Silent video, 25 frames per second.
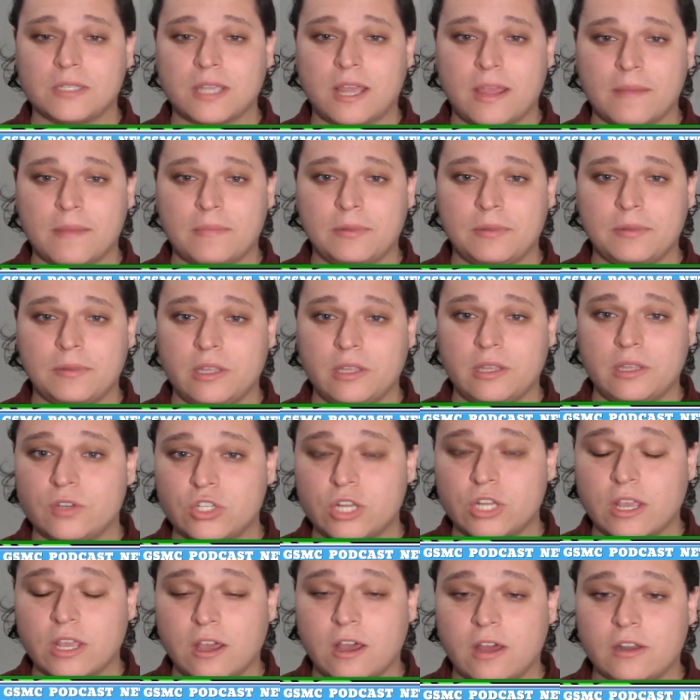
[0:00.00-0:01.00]
I believe in
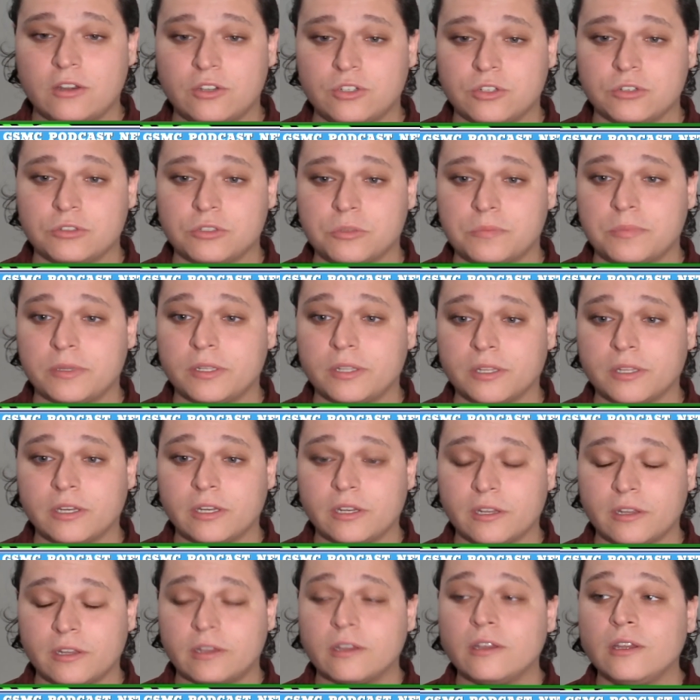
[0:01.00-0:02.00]
Jake Oettinger's ability
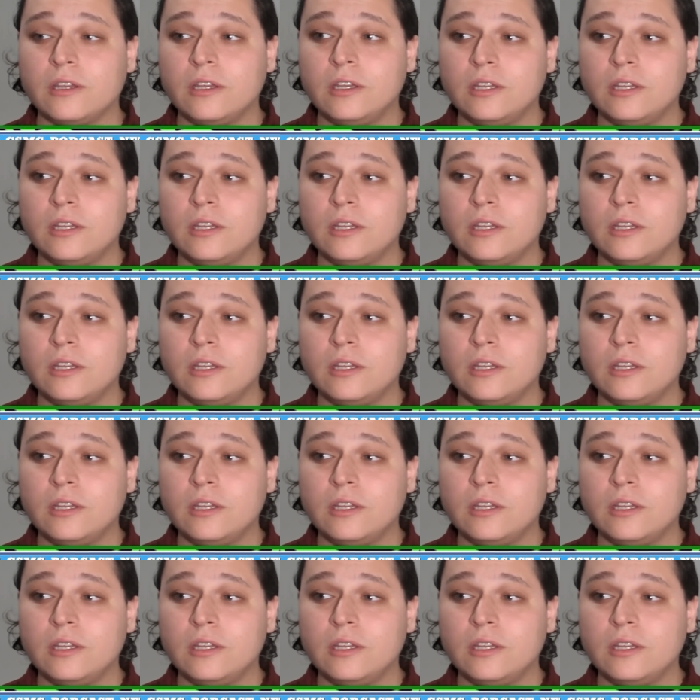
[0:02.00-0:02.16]
to